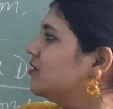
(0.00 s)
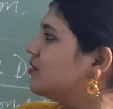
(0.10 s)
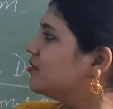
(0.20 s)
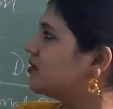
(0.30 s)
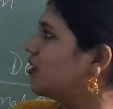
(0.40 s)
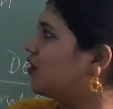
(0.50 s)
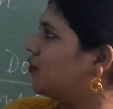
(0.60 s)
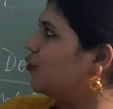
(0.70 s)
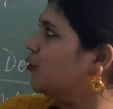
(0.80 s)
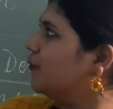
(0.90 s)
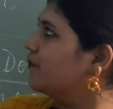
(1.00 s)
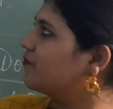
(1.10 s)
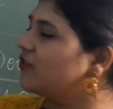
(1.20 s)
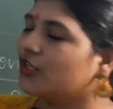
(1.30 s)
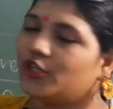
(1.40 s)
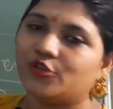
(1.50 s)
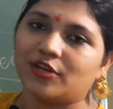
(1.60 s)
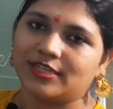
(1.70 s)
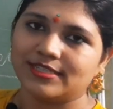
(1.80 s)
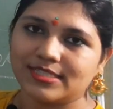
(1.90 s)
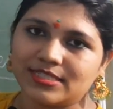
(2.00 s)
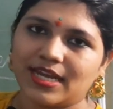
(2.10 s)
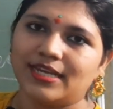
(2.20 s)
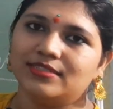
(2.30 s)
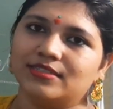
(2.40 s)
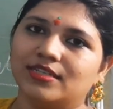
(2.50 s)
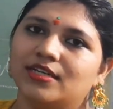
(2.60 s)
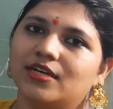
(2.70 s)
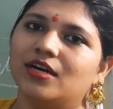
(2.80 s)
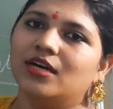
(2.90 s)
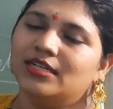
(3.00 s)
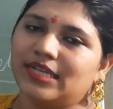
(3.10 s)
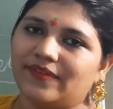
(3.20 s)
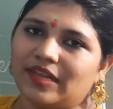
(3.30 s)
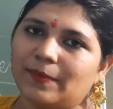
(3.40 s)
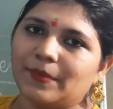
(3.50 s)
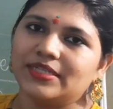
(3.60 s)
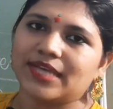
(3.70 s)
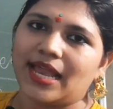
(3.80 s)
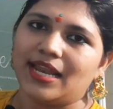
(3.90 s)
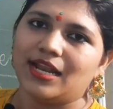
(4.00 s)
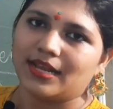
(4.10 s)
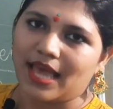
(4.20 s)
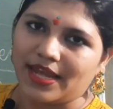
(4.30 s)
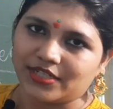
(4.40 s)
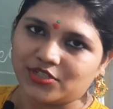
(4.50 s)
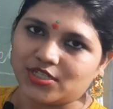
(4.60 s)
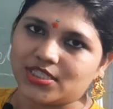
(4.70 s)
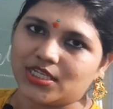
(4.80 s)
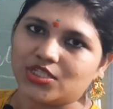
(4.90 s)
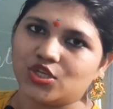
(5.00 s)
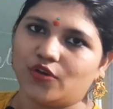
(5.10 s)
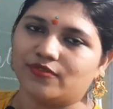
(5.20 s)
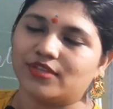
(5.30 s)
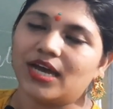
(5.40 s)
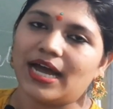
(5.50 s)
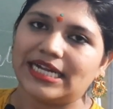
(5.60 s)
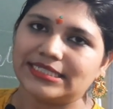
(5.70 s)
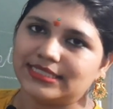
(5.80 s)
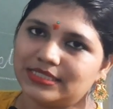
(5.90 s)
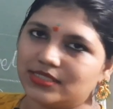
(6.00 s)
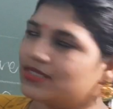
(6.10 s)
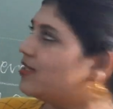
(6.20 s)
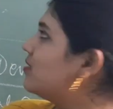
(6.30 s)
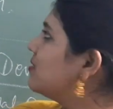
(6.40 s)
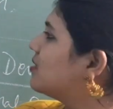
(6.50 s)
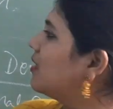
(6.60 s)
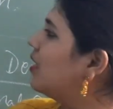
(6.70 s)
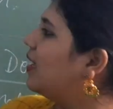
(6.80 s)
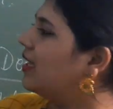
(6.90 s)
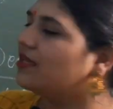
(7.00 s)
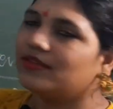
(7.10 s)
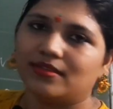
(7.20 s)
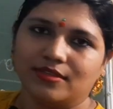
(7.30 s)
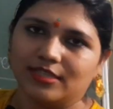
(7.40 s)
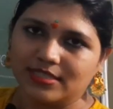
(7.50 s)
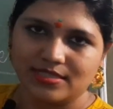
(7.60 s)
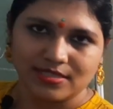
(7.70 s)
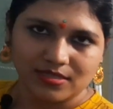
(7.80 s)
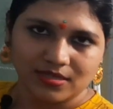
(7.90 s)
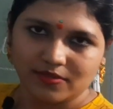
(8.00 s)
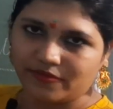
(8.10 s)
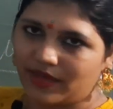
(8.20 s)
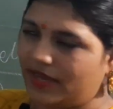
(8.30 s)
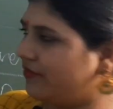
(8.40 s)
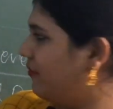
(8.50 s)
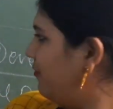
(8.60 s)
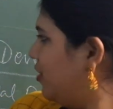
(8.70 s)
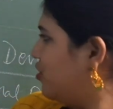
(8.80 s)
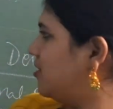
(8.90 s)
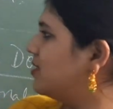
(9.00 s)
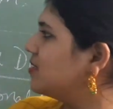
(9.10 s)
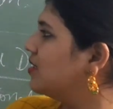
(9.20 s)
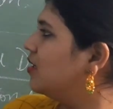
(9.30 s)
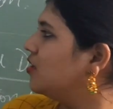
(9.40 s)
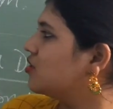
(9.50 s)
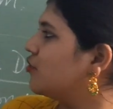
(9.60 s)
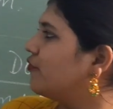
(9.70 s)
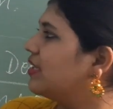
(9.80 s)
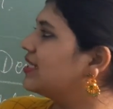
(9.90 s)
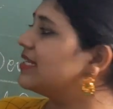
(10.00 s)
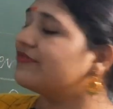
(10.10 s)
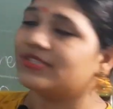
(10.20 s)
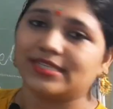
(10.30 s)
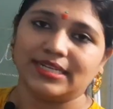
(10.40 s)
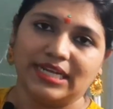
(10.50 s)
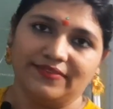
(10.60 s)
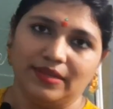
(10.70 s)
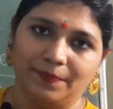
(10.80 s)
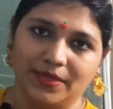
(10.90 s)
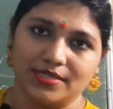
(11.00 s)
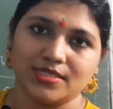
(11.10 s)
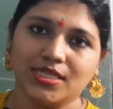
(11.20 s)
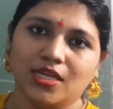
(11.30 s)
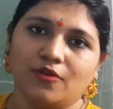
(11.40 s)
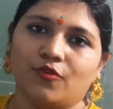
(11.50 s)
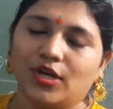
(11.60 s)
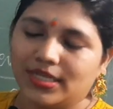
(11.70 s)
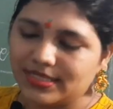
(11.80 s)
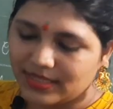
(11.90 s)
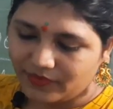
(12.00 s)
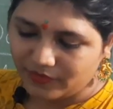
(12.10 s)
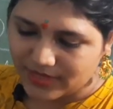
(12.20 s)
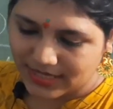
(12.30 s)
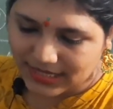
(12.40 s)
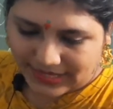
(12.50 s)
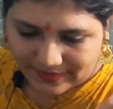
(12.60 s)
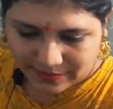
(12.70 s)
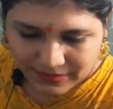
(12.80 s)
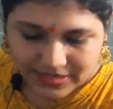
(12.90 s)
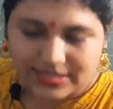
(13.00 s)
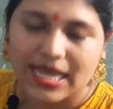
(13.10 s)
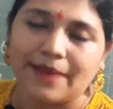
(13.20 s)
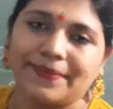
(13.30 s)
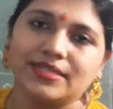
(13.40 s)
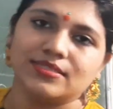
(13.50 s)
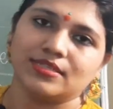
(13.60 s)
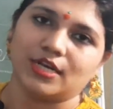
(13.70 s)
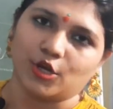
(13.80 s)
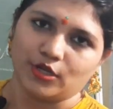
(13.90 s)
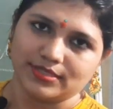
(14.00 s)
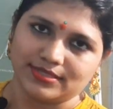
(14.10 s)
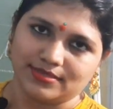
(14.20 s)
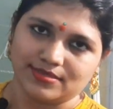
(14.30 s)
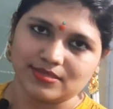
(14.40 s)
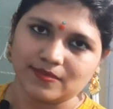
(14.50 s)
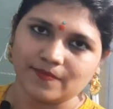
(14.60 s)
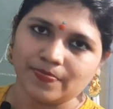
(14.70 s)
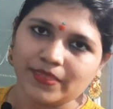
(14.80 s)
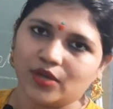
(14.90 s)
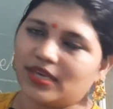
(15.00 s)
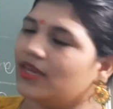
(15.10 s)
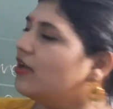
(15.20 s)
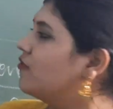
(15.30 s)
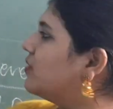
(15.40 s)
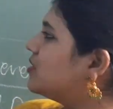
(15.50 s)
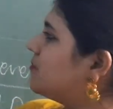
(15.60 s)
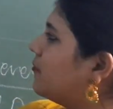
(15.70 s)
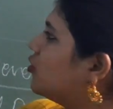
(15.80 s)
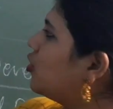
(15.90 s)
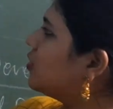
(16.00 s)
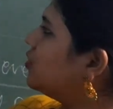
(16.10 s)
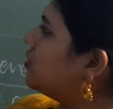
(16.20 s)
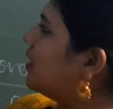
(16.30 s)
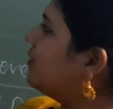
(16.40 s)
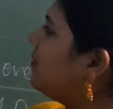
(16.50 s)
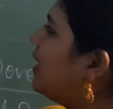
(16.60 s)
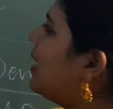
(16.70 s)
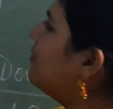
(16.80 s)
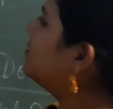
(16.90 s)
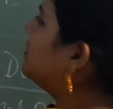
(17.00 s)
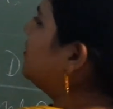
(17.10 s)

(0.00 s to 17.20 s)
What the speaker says: So you are going to understand the developmental characteristics of the adolescents in these 5 features. So firstly, physical development. What is the physical development that happens in adolescence? Okay, first before talking to that, we have a